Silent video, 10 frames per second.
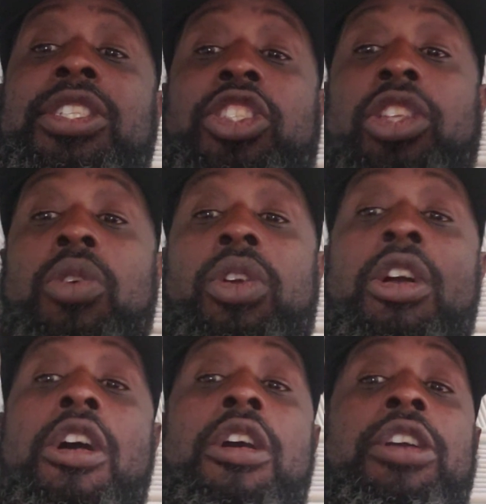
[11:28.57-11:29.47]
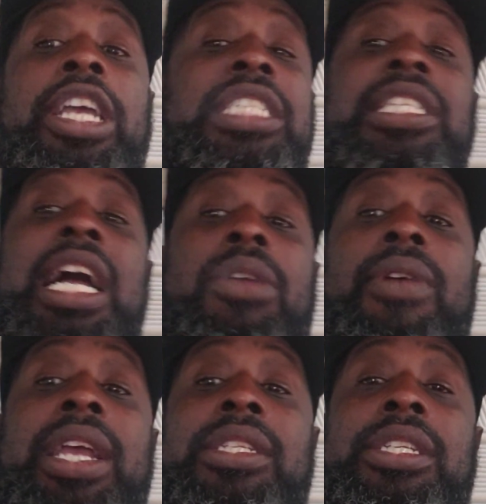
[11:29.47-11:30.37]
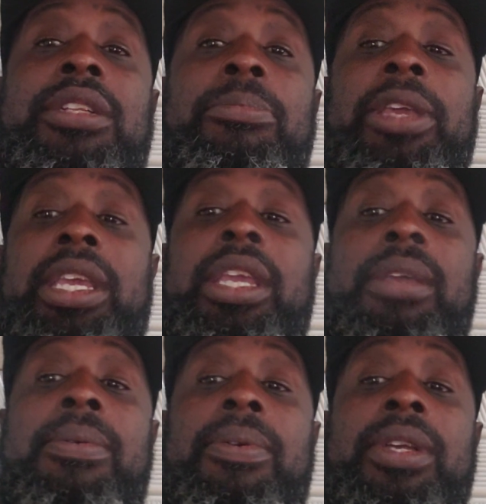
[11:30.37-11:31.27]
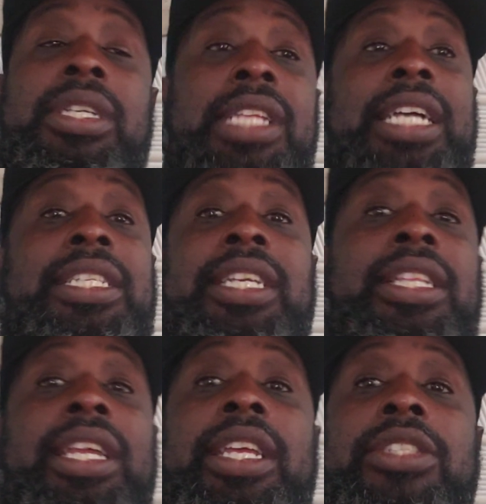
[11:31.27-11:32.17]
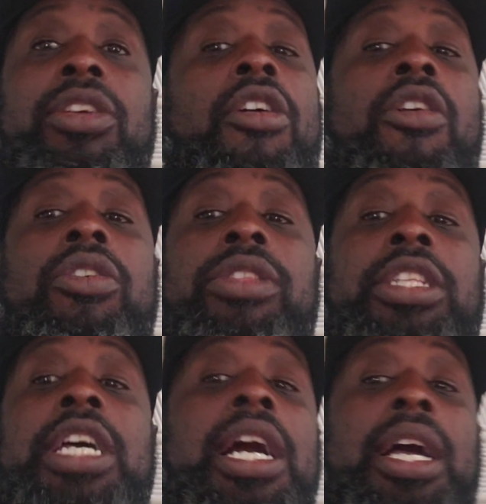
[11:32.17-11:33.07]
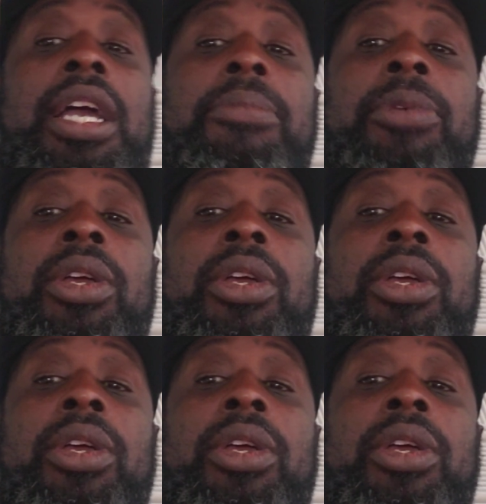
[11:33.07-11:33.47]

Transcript: so called, it's not crazy to me, because I see things all the time.